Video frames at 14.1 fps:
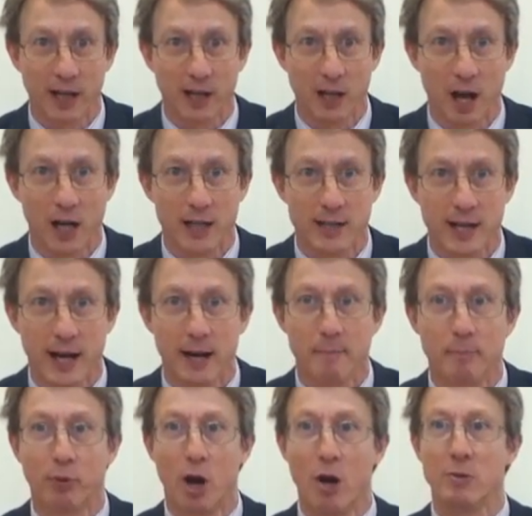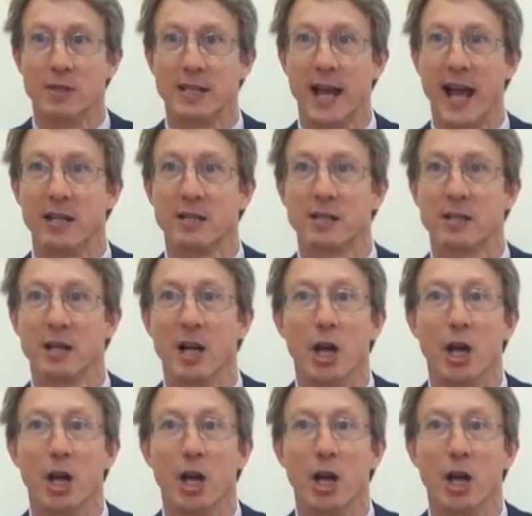lighting process.